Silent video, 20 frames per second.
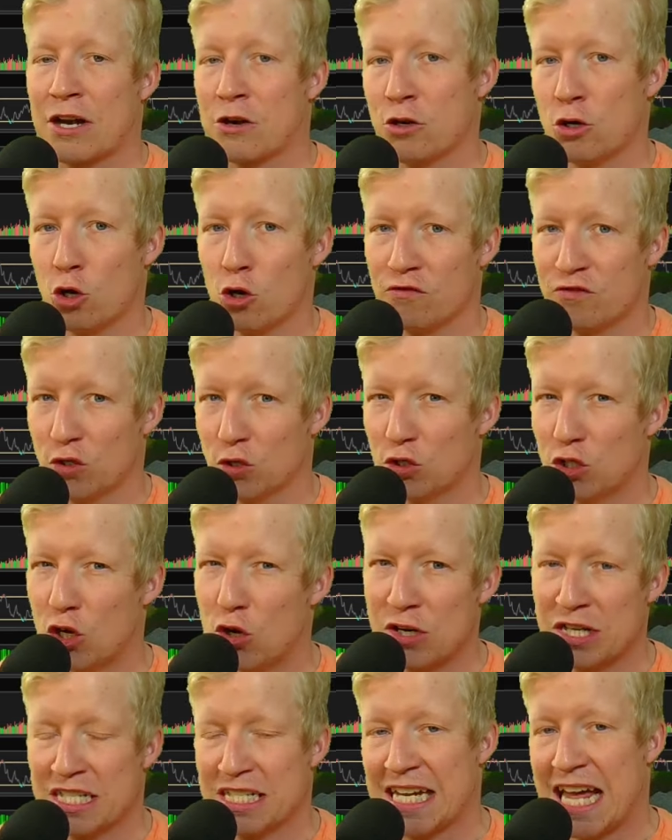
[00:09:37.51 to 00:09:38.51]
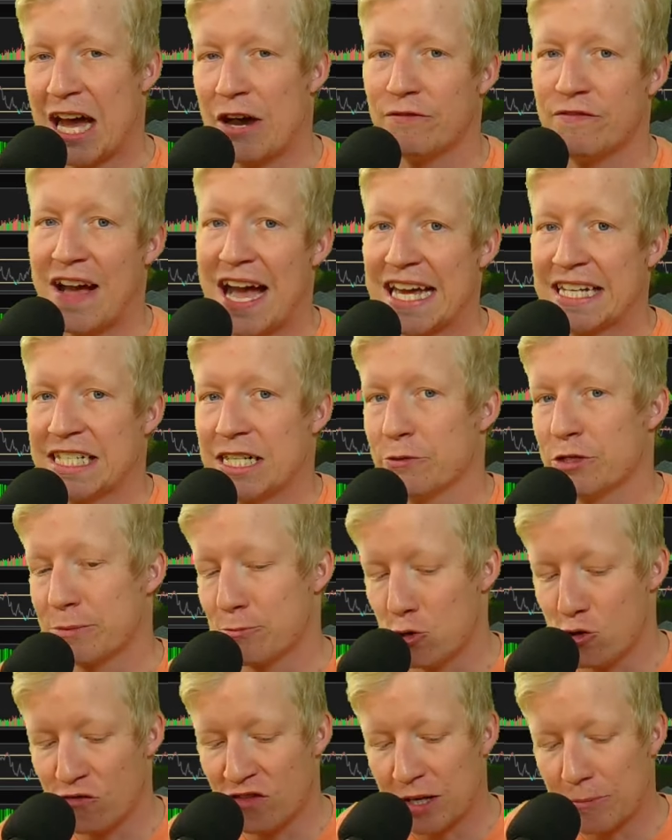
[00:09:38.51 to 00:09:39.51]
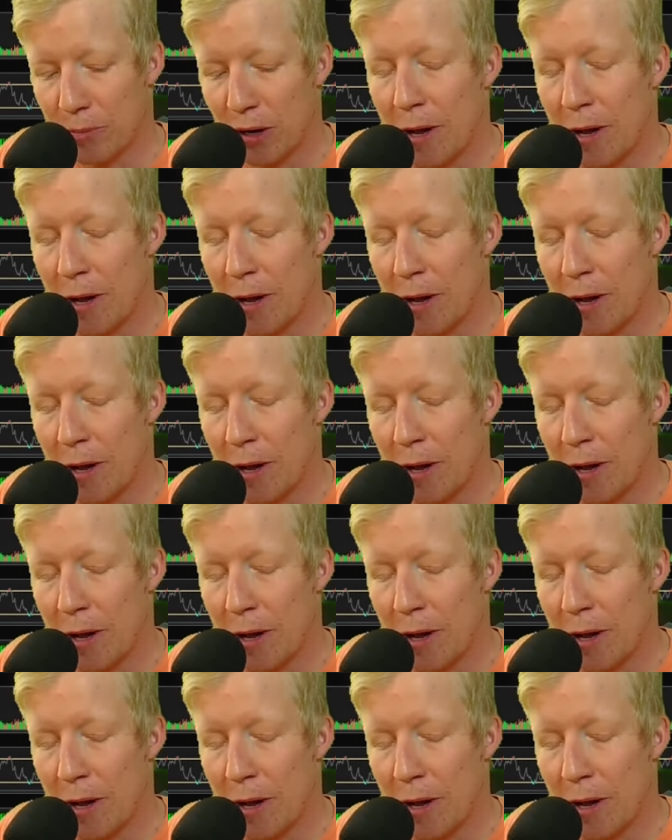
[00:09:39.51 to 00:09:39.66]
I don't know if you'll notice because of how fast it was moving,